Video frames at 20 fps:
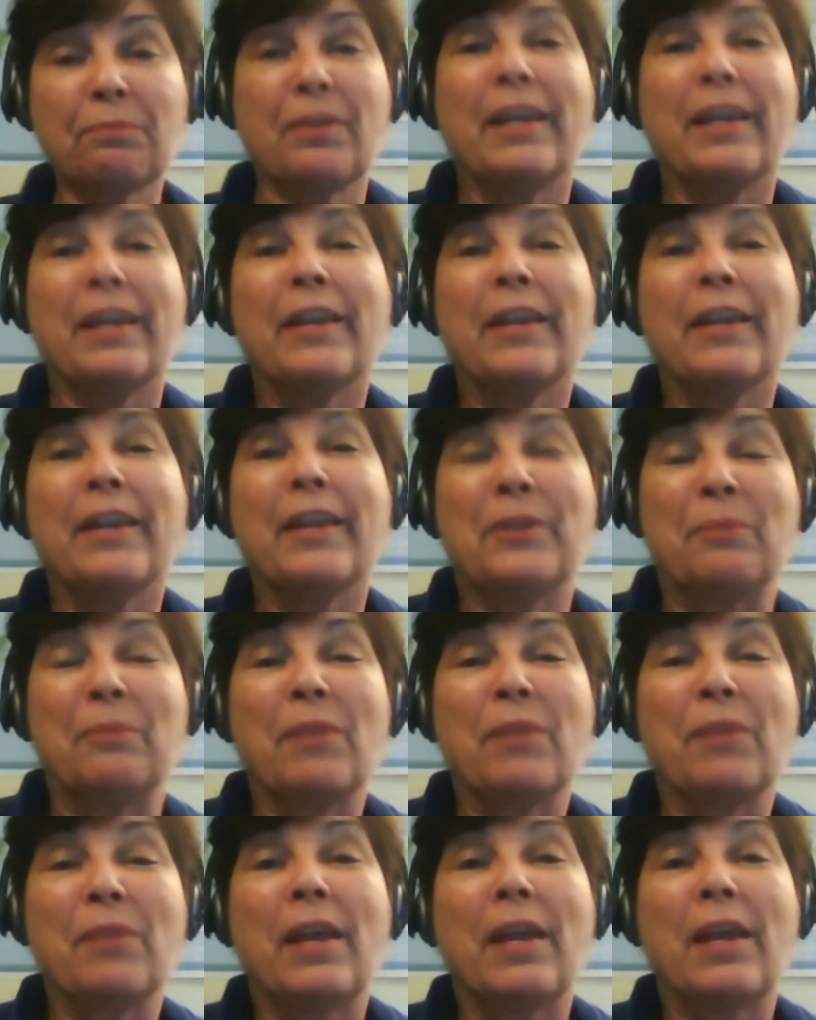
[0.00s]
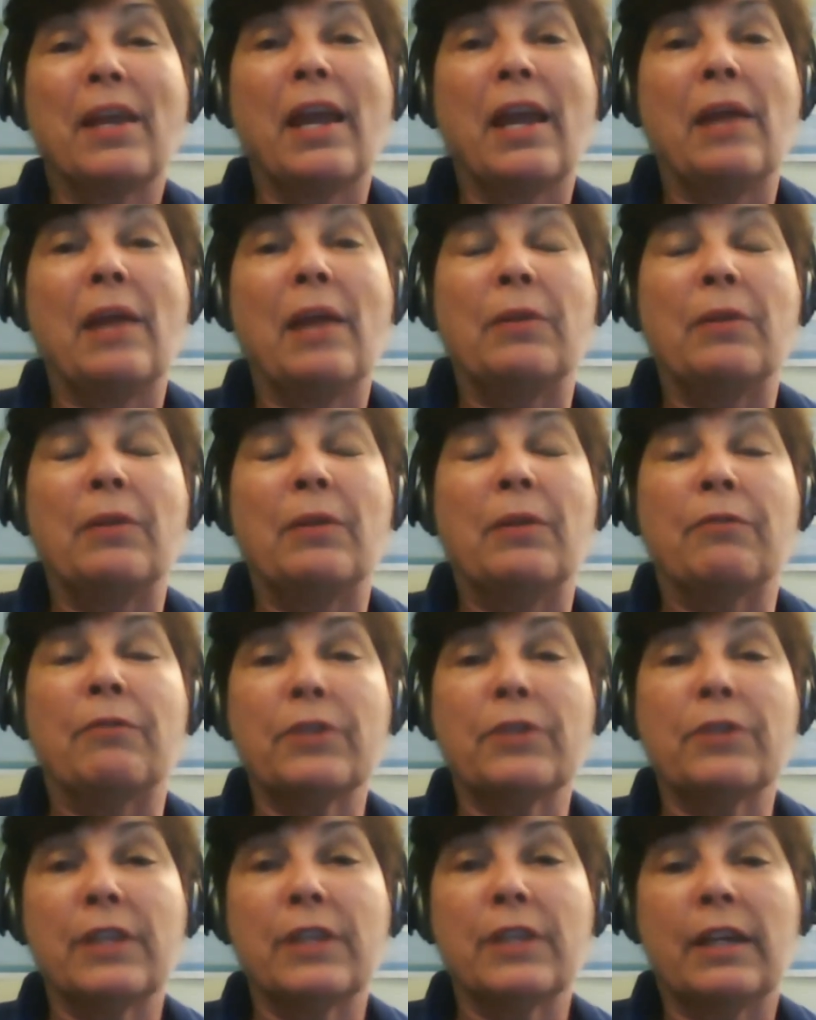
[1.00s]
So the first
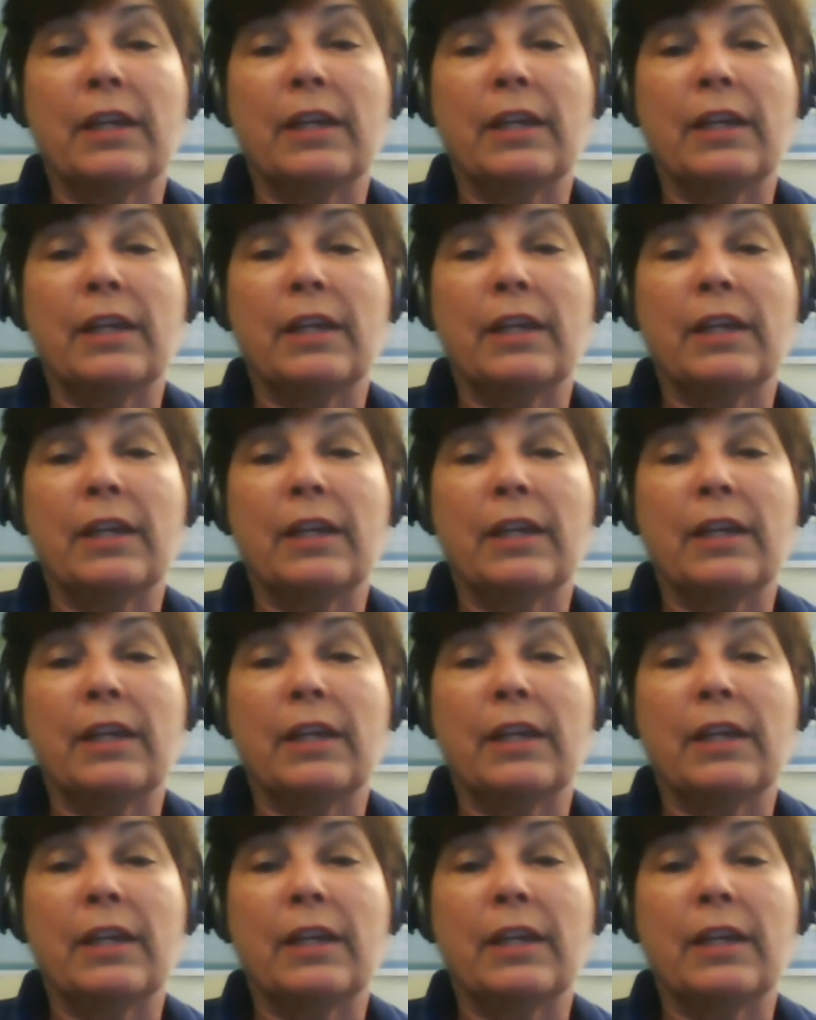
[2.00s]
thing